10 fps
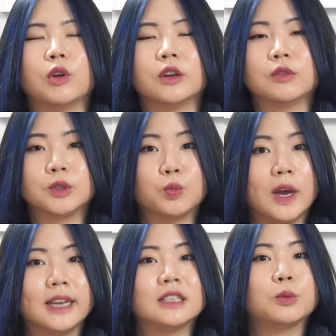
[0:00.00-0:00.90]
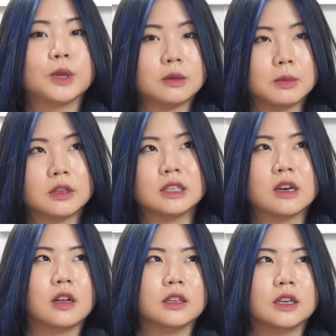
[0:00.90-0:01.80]
or it was white with the
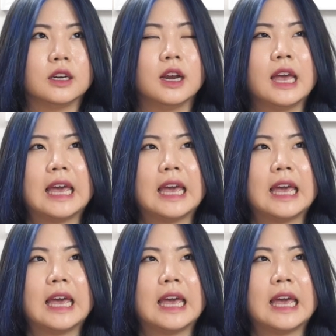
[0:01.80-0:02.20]
multicolor.